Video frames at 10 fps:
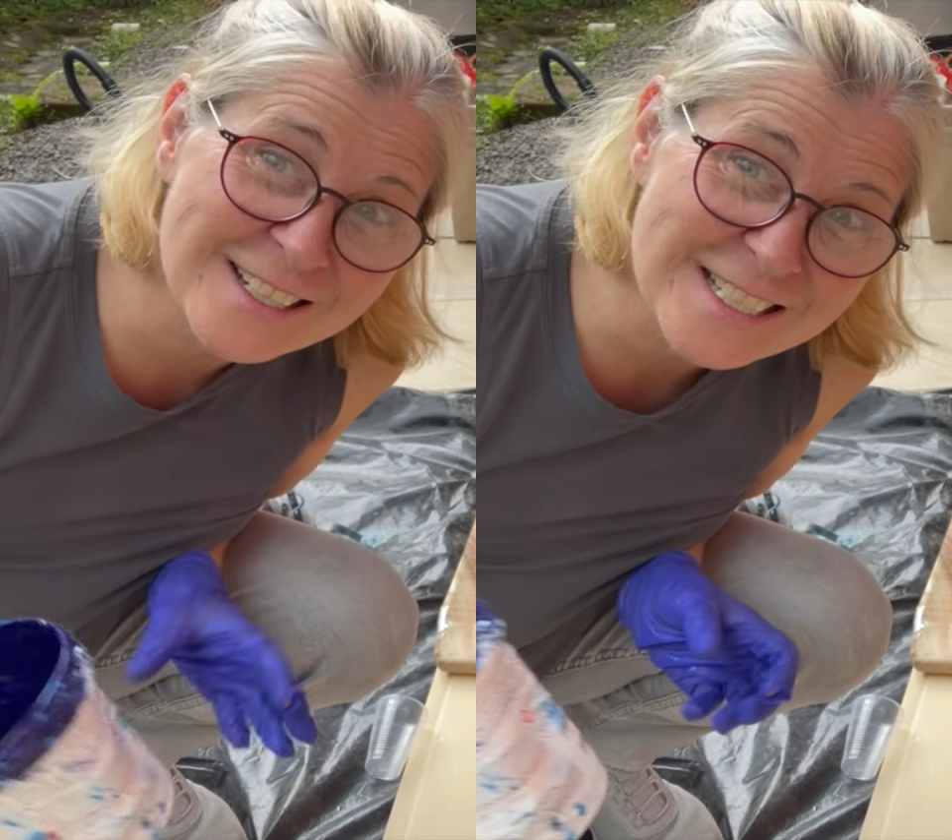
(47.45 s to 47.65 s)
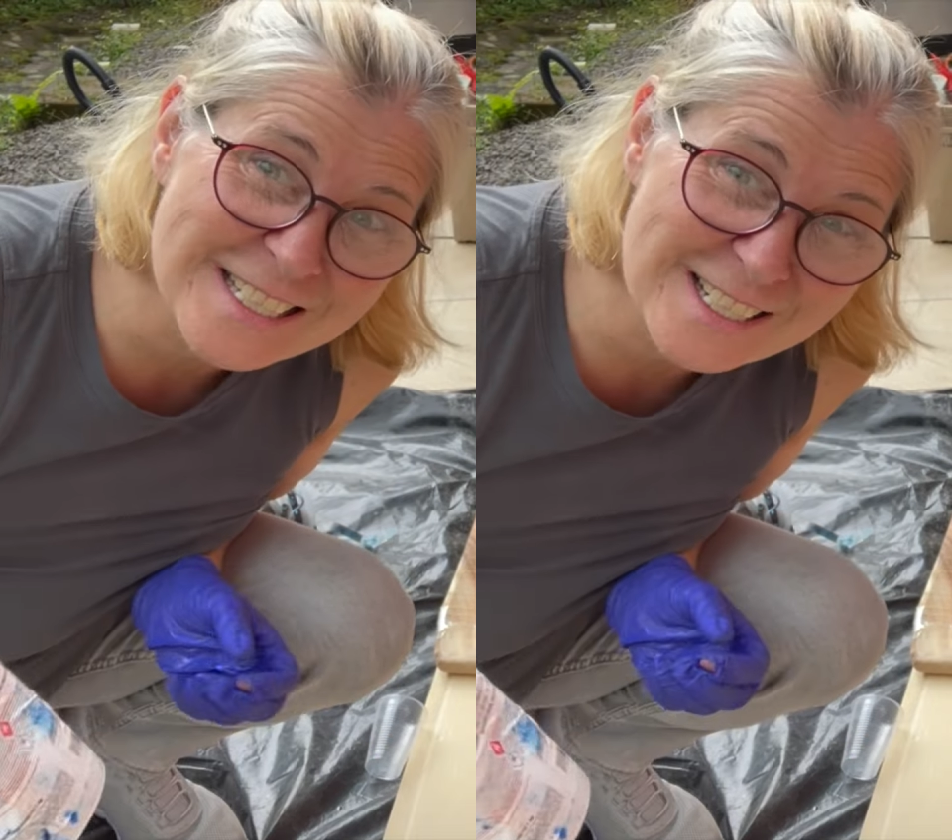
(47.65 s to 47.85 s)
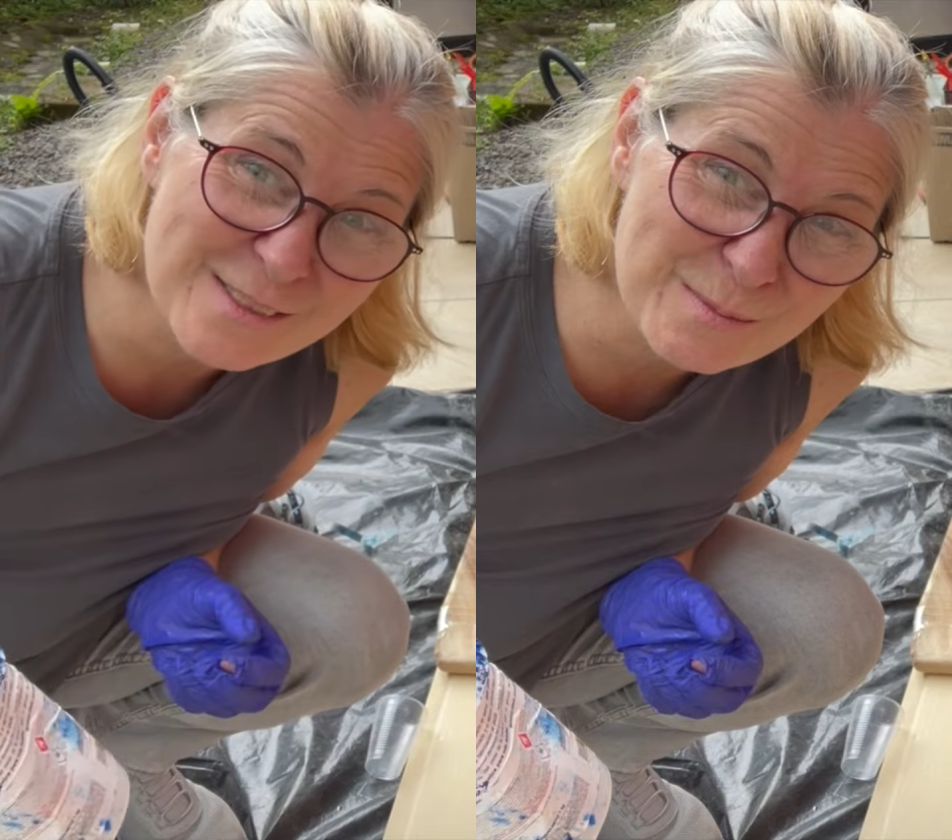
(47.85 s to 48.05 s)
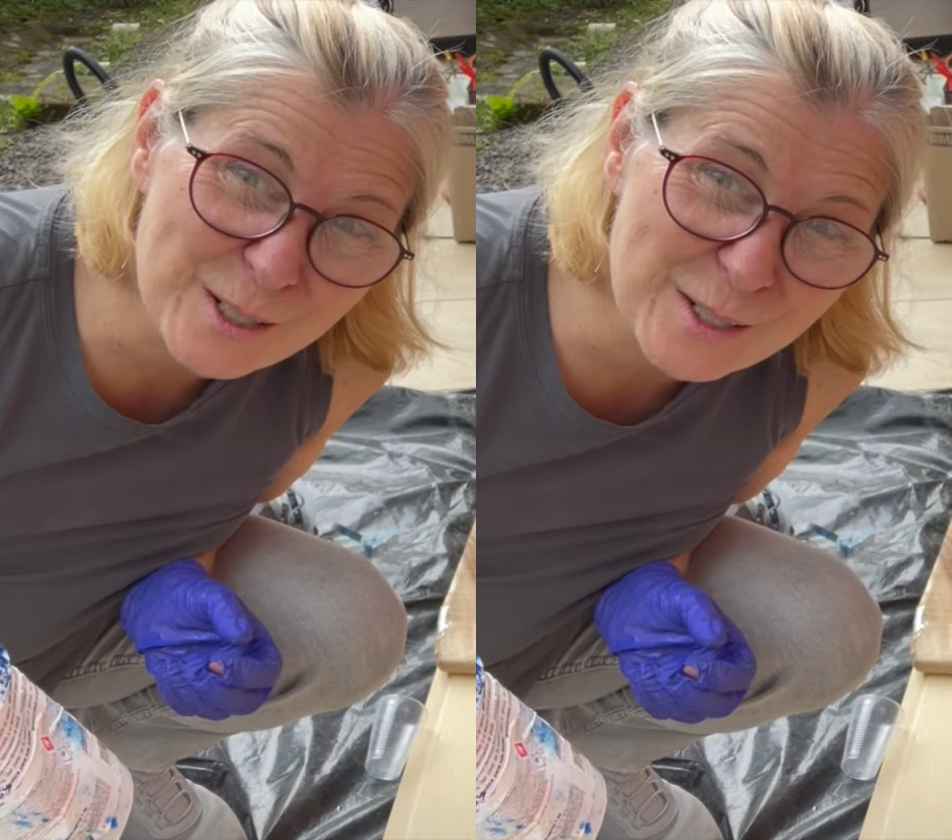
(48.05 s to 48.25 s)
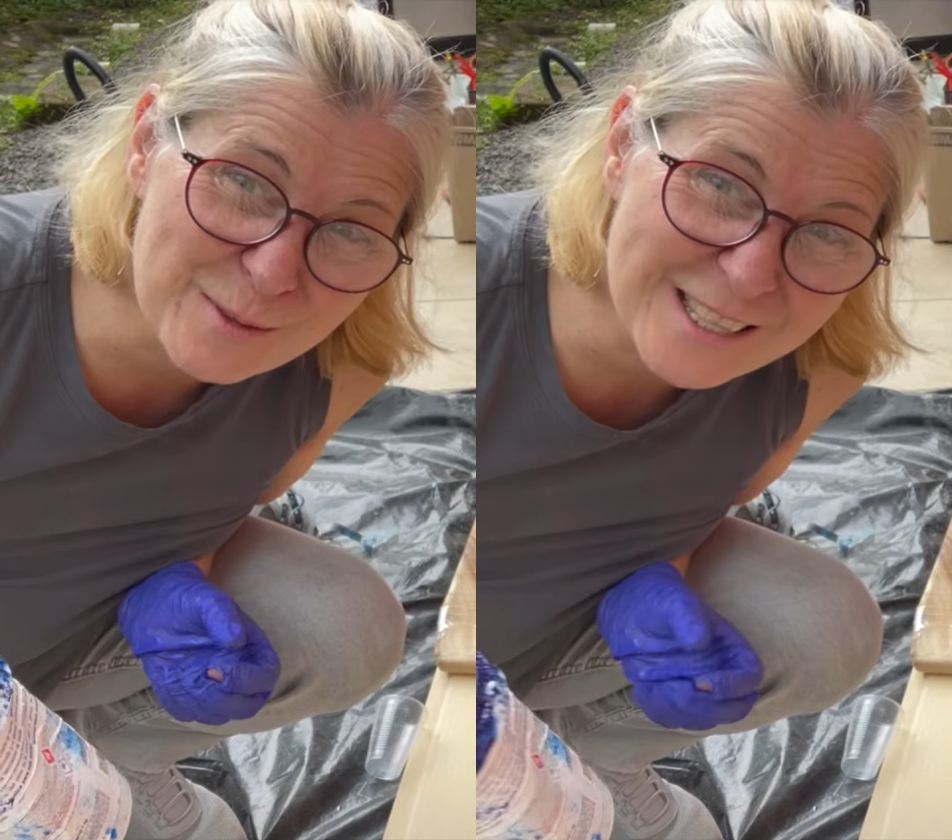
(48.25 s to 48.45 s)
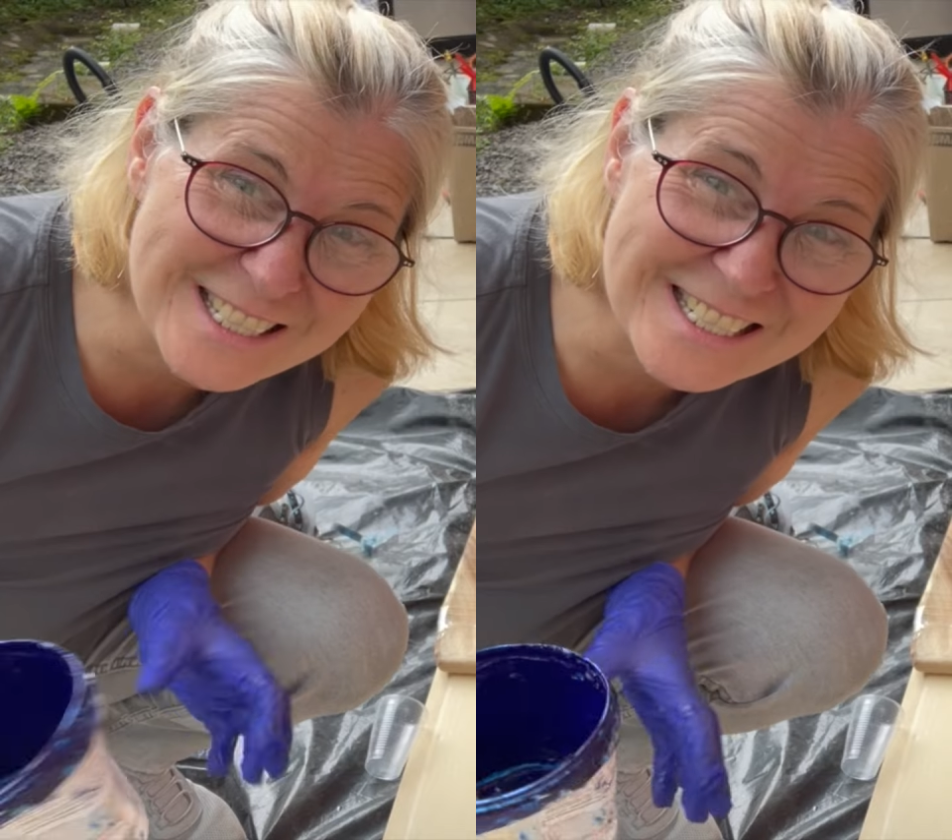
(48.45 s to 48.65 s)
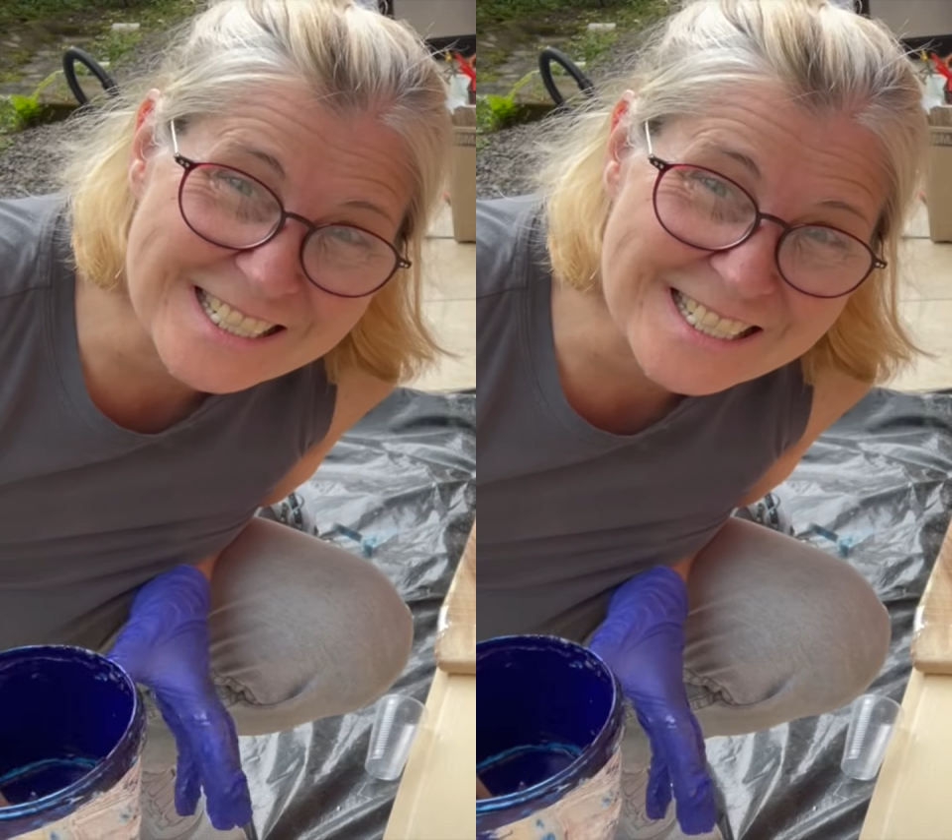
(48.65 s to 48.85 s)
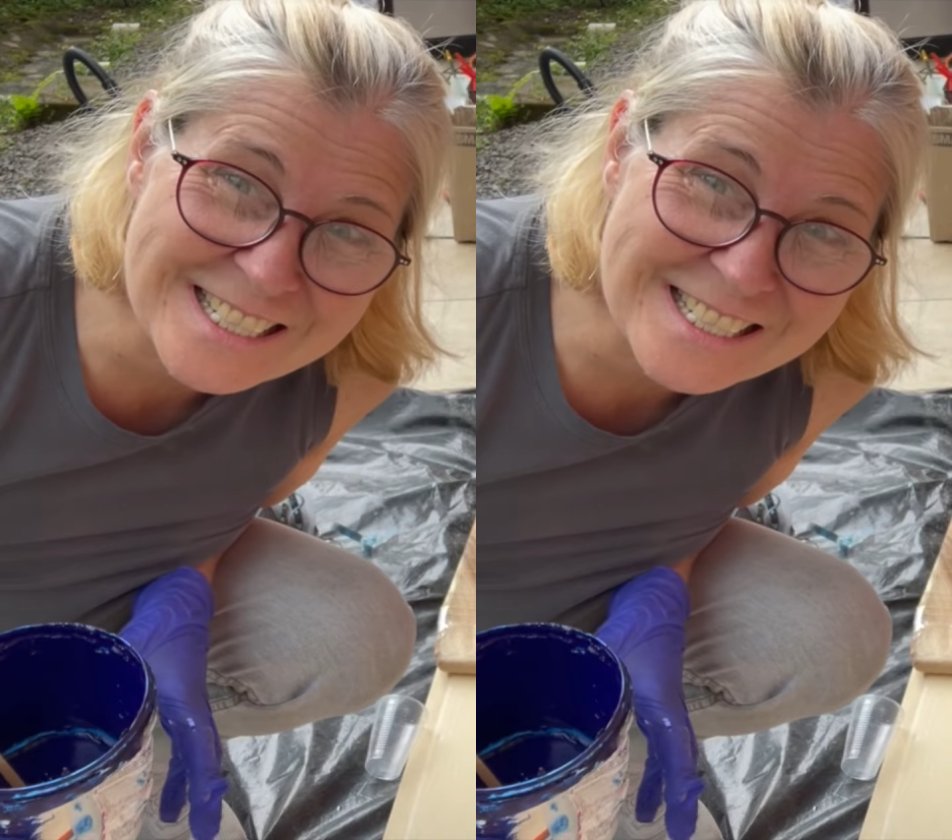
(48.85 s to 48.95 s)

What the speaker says: because now I'm working with the stinky